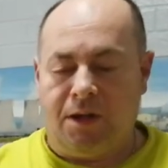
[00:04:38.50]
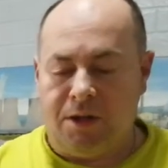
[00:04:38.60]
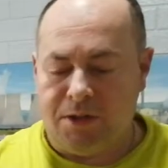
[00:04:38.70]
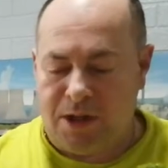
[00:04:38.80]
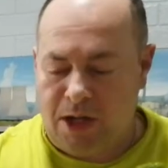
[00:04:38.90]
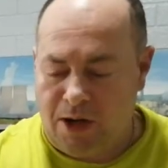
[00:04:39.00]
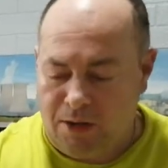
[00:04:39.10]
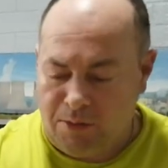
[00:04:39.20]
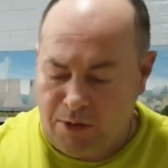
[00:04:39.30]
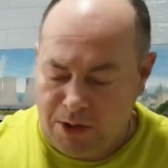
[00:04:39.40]
So
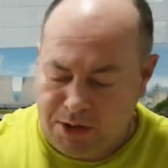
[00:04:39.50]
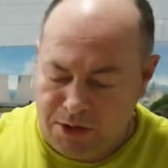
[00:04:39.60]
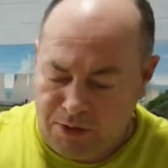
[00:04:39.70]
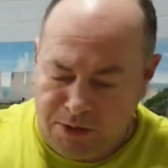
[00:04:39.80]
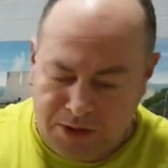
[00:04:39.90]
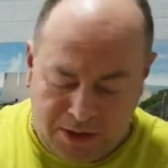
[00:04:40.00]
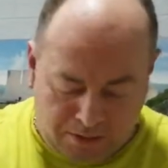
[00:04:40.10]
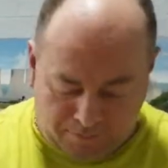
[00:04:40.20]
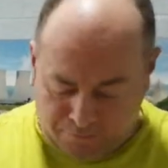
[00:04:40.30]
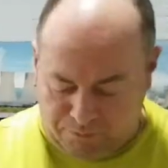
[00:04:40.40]
then what you do is,
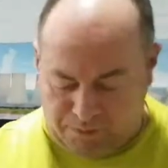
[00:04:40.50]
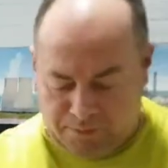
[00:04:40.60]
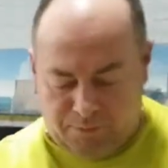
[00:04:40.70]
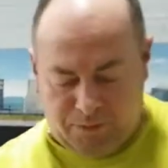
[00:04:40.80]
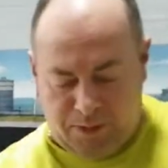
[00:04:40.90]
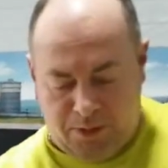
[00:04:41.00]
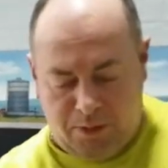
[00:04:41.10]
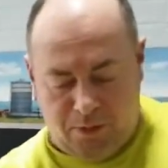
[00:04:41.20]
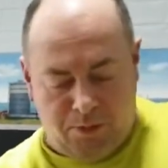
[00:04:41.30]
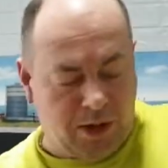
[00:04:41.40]

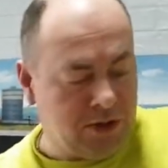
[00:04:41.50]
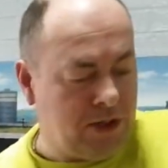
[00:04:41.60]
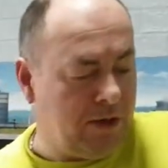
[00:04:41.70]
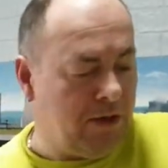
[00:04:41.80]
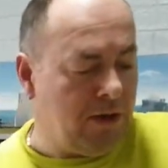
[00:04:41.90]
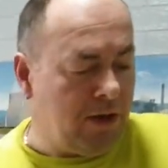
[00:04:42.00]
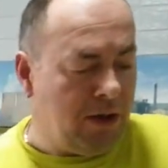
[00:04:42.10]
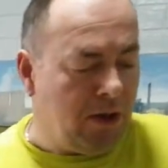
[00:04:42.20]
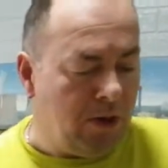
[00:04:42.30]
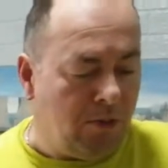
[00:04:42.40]
once
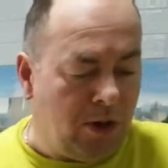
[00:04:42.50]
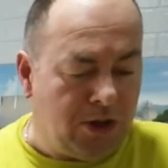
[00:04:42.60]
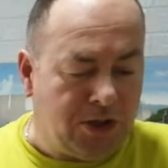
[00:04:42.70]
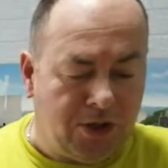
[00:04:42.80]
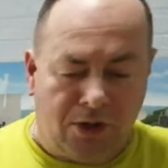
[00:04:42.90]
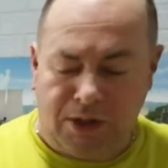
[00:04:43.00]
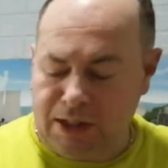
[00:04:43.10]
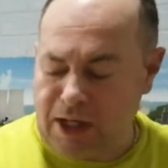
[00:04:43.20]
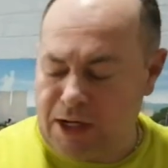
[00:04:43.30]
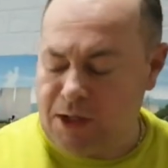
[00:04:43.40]
you've got the
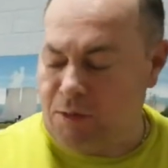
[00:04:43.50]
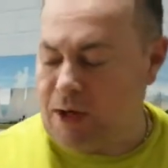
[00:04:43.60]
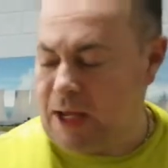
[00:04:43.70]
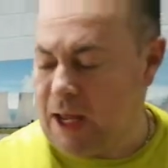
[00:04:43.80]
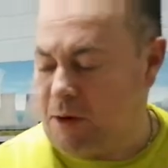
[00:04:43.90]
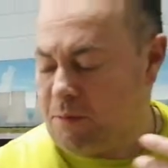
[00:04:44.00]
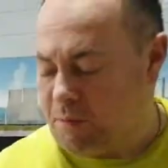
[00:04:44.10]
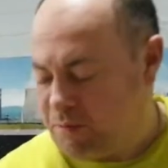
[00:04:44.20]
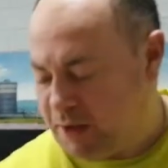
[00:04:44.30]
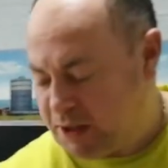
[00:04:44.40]
colour you want and how
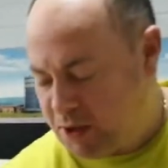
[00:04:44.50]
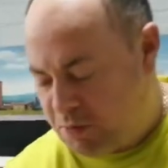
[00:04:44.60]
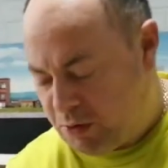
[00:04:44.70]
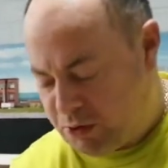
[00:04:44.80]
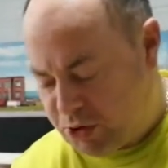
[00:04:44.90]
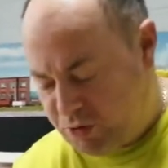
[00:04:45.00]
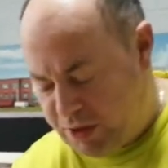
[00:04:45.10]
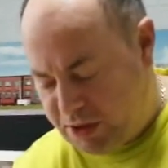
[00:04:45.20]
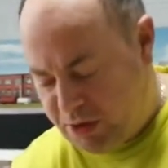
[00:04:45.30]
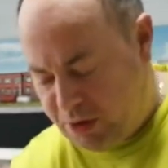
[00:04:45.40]
thick you want the
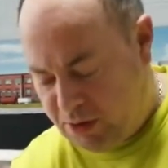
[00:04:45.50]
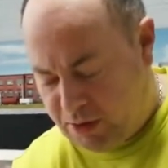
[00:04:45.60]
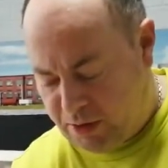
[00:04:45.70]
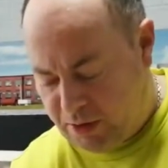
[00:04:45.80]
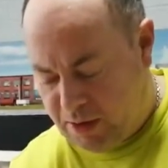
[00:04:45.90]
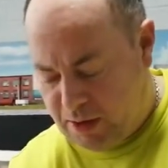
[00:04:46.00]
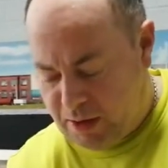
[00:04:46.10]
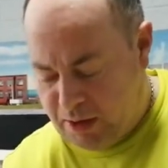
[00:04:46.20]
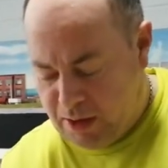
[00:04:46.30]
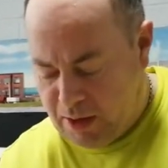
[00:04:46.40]
tree to look,
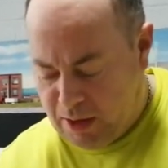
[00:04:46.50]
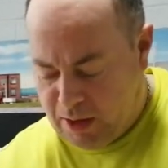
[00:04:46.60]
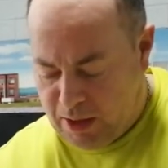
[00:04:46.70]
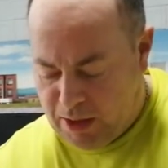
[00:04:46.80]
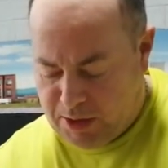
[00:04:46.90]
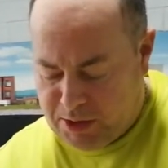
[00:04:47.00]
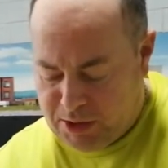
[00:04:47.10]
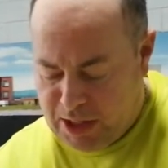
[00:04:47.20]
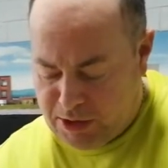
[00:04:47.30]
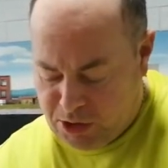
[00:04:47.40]
it's
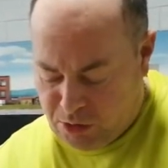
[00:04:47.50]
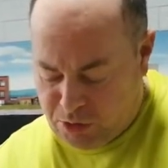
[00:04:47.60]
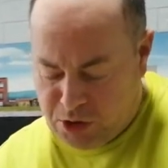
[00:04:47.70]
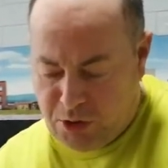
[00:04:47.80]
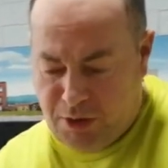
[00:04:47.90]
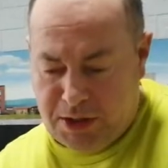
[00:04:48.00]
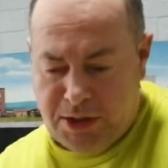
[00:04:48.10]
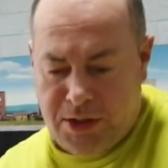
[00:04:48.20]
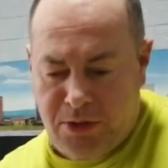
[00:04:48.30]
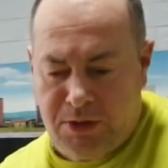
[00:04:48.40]
down to your
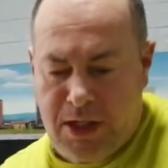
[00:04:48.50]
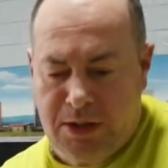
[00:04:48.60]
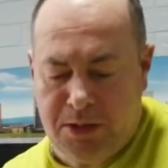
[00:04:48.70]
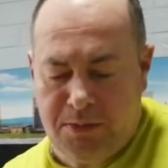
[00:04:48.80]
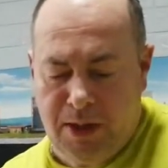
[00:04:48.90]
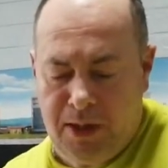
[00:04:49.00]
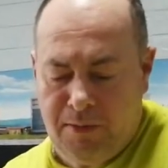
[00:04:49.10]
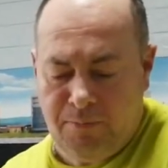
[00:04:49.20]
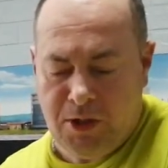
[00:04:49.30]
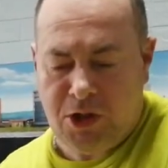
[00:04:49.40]
choice, it's not down to
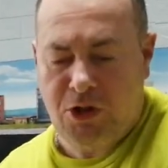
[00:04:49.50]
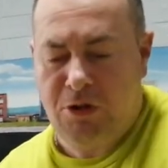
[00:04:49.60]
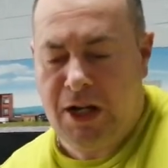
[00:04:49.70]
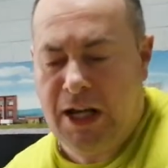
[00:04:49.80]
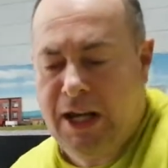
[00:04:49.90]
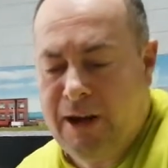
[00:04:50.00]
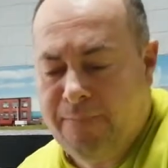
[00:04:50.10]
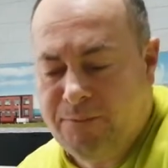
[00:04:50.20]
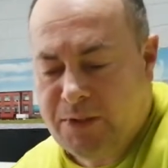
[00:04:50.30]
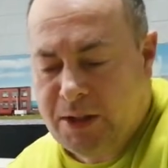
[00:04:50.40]
me, it's your layout.